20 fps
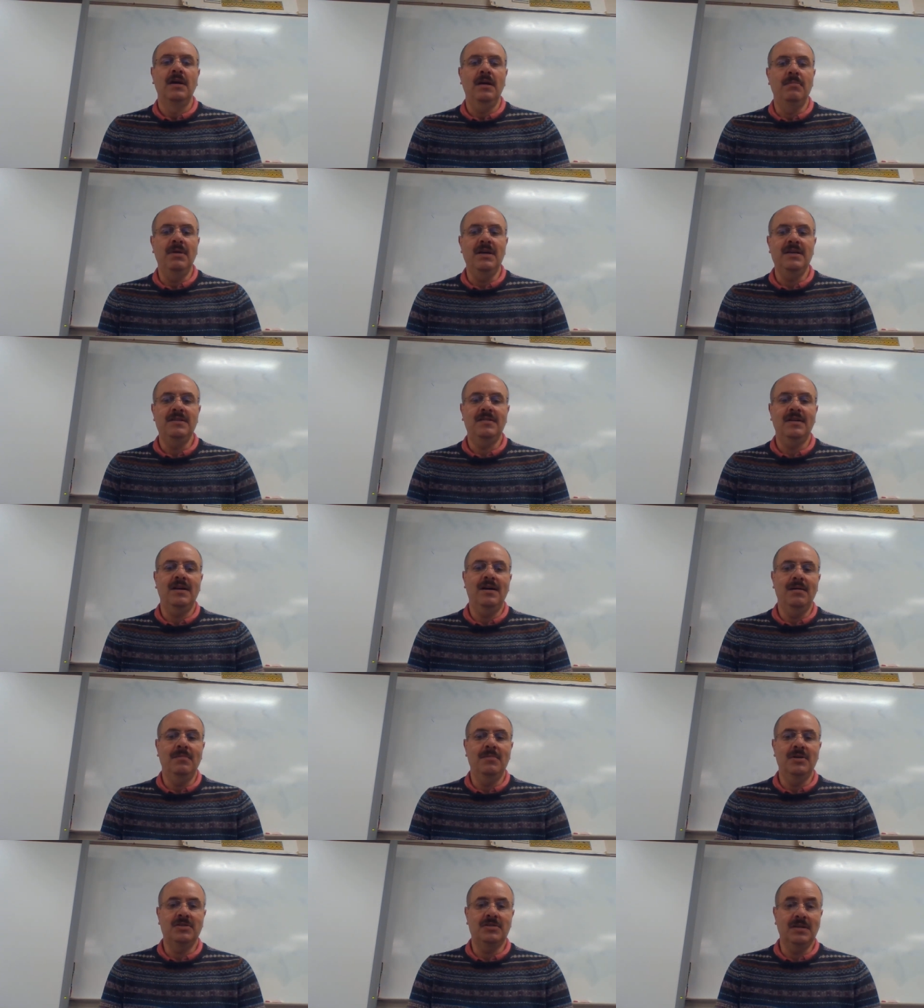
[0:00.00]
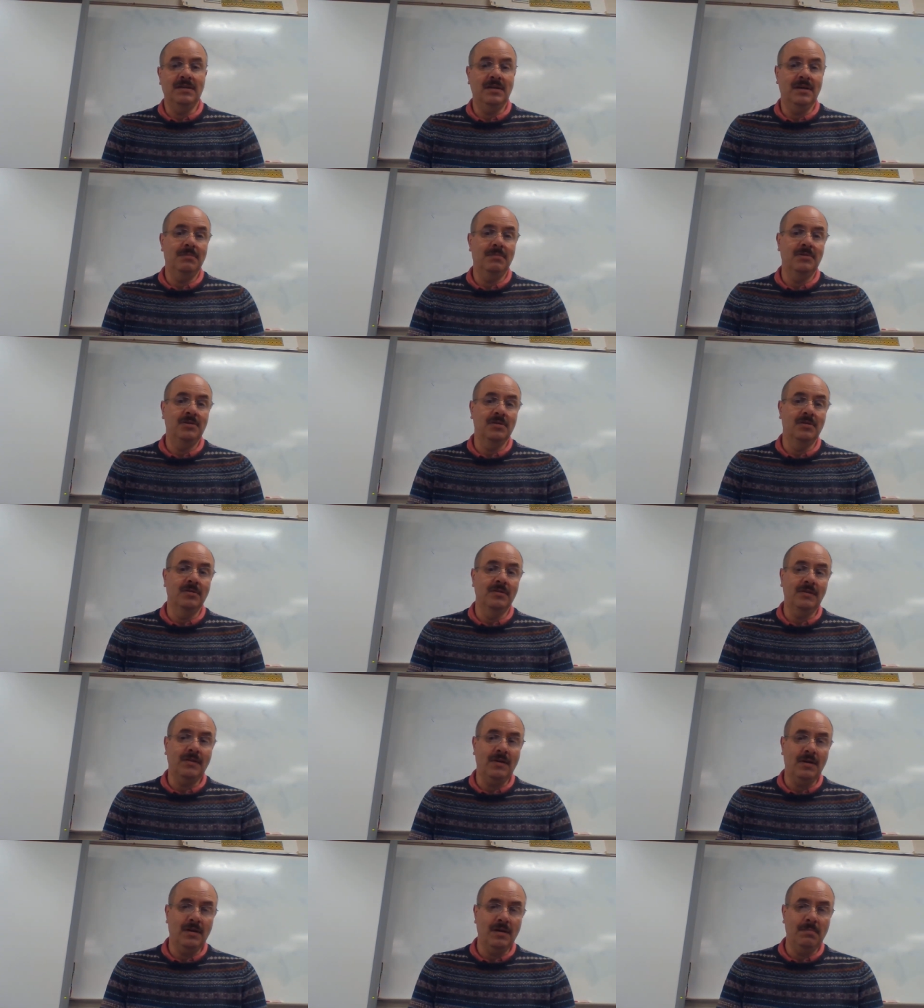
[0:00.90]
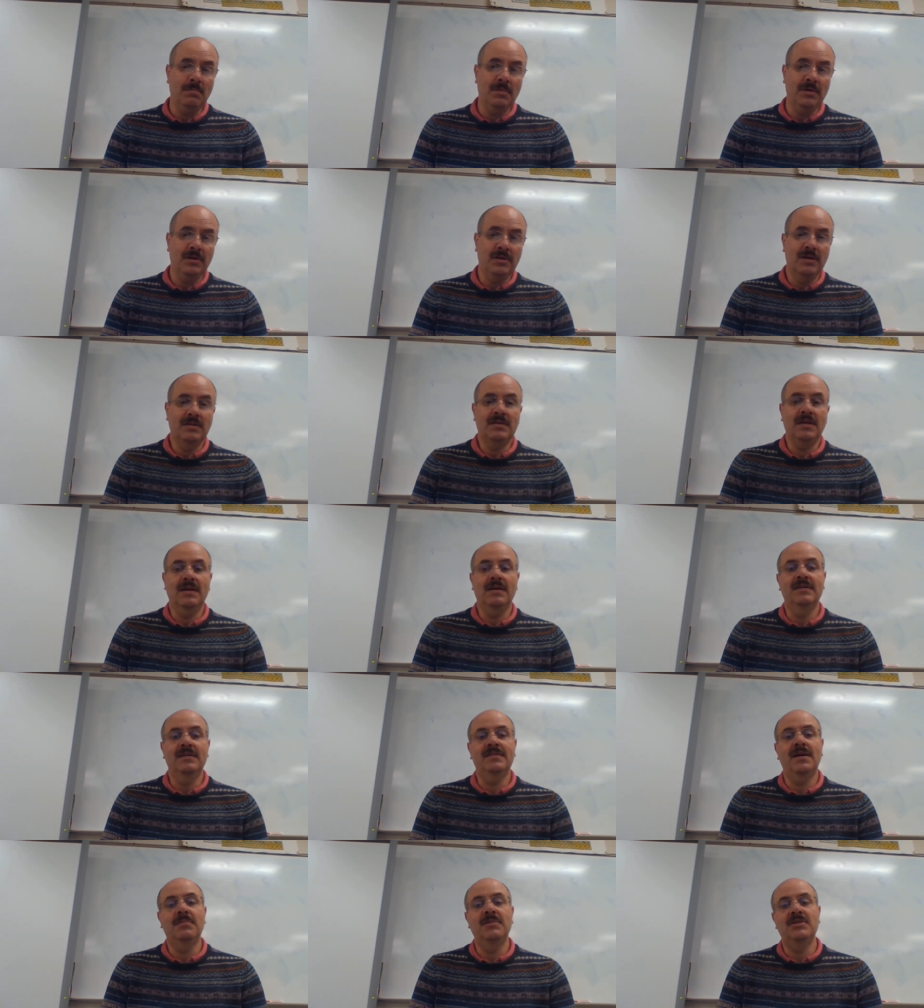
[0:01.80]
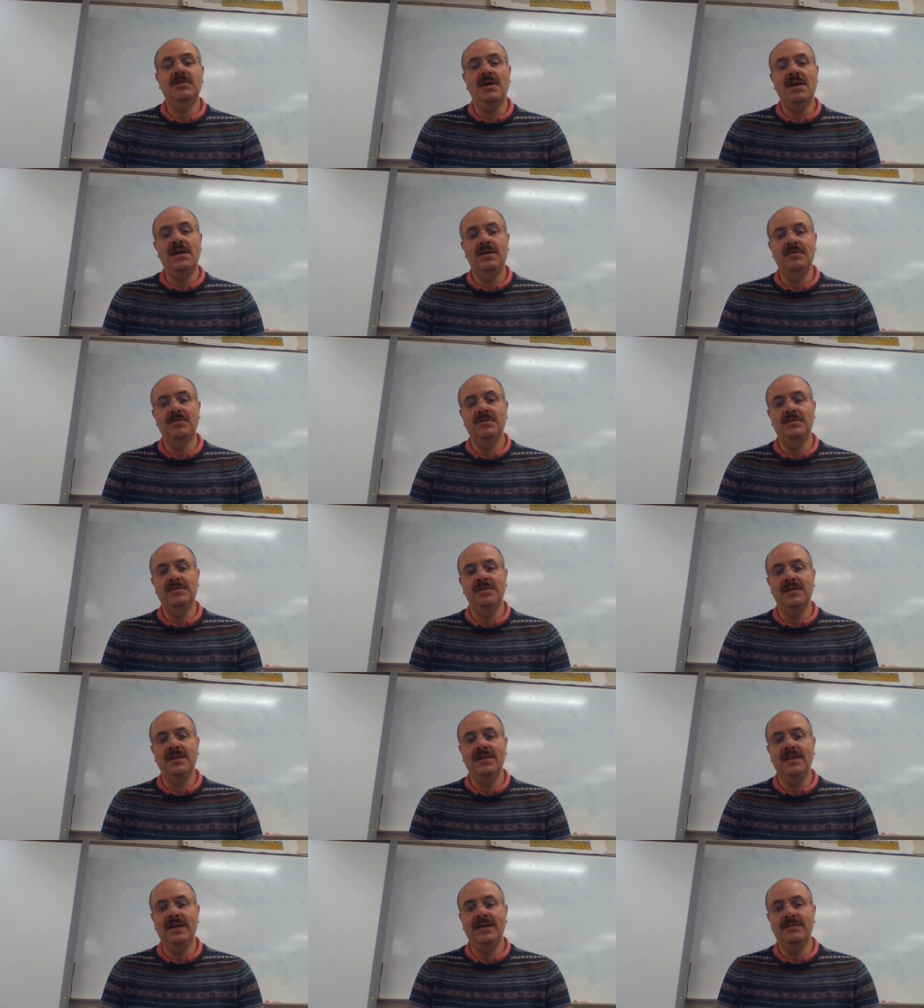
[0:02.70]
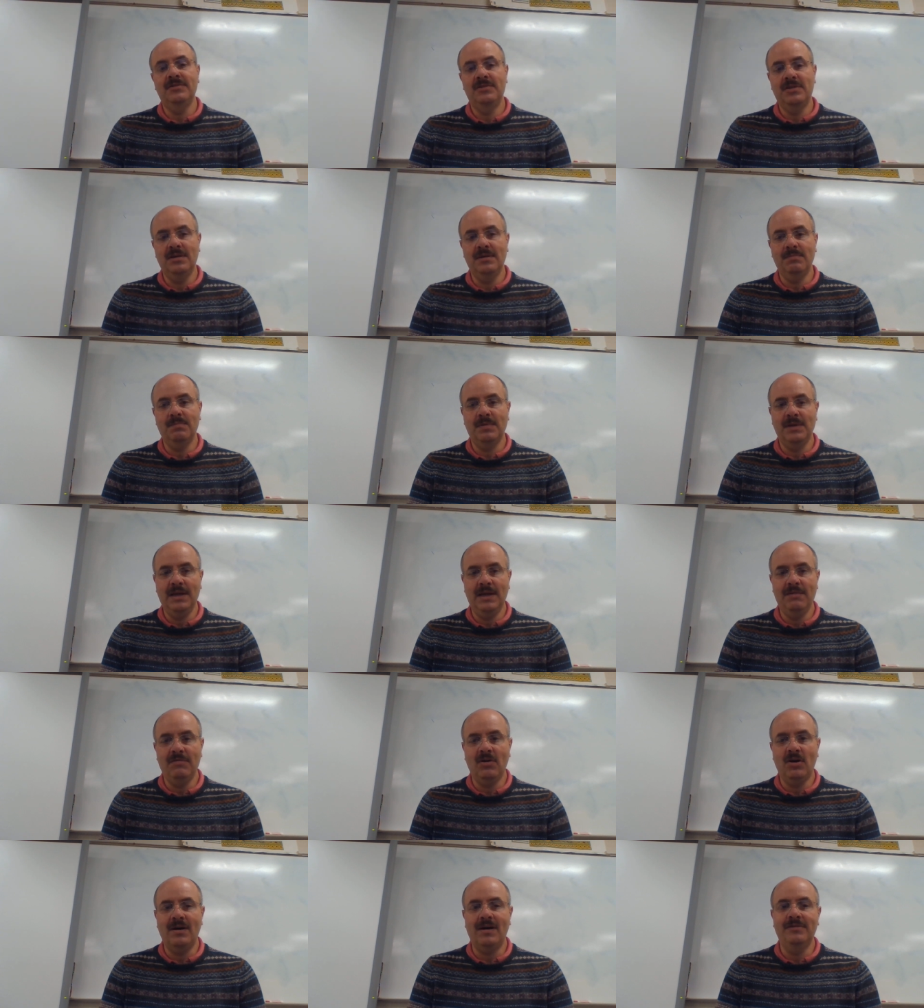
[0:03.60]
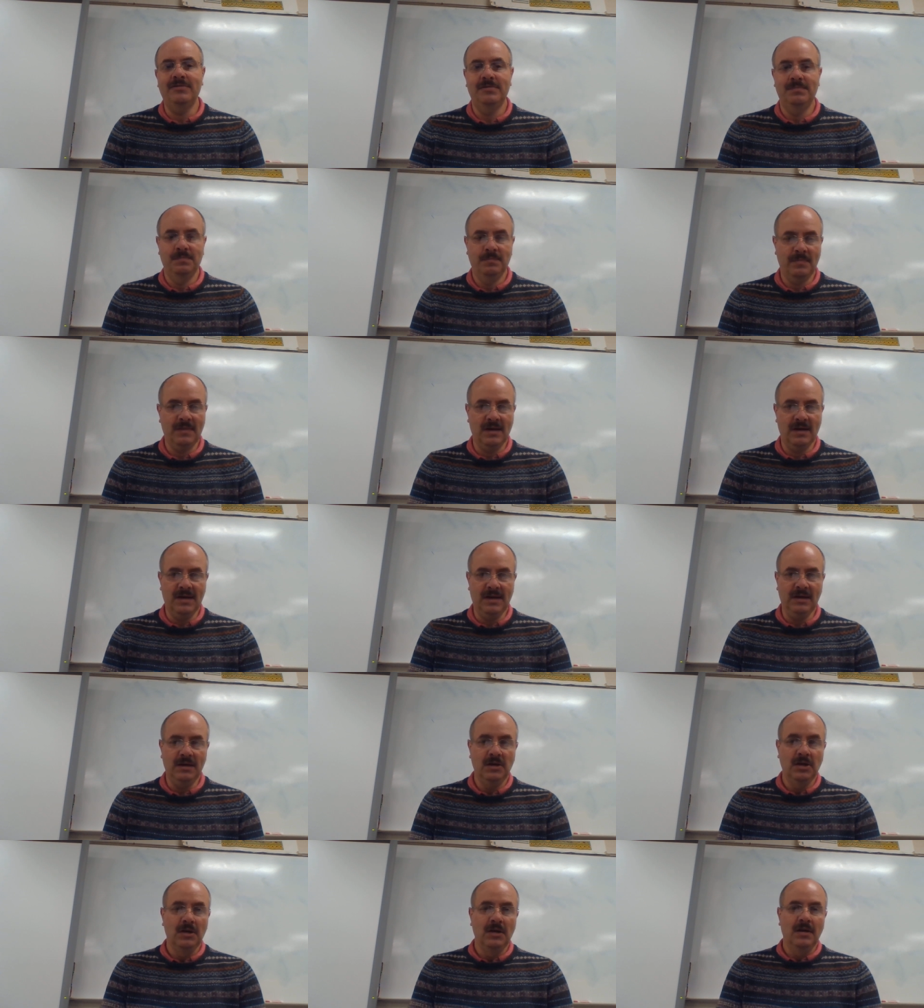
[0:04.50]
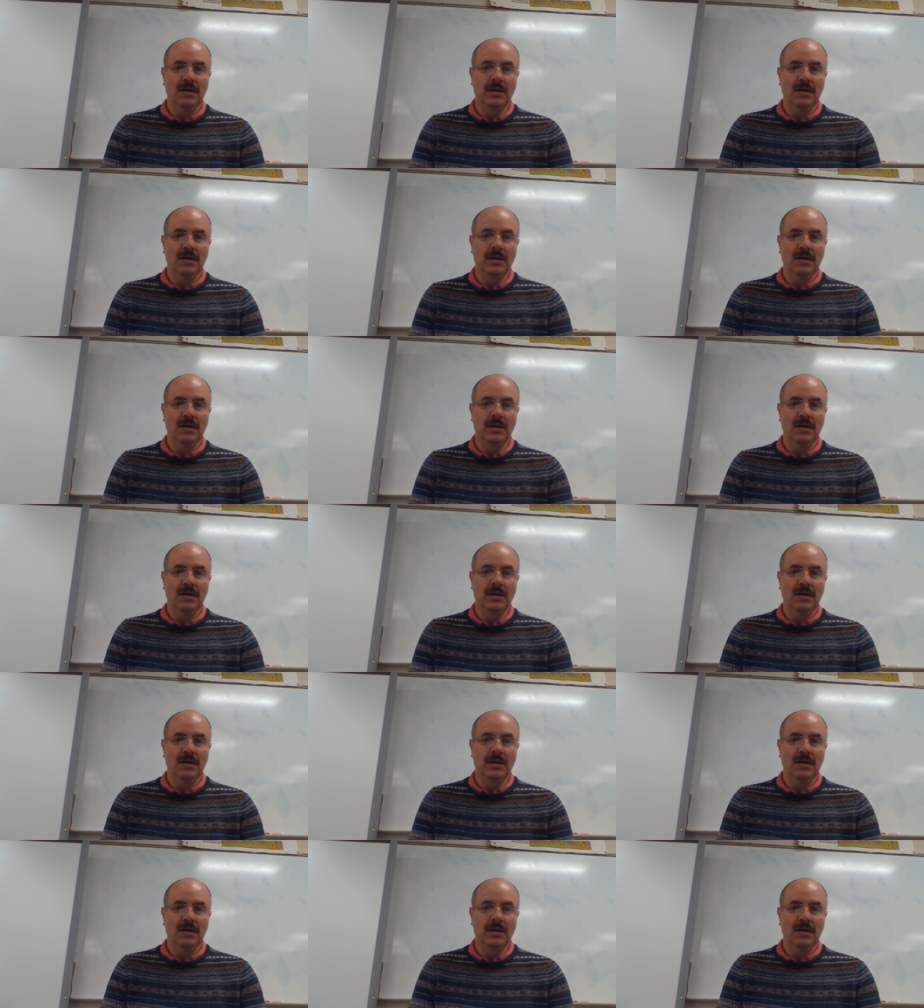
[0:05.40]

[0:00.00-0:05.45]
And based on how much that temperature goes up, it can tell us how much energy that chip gave off. Right?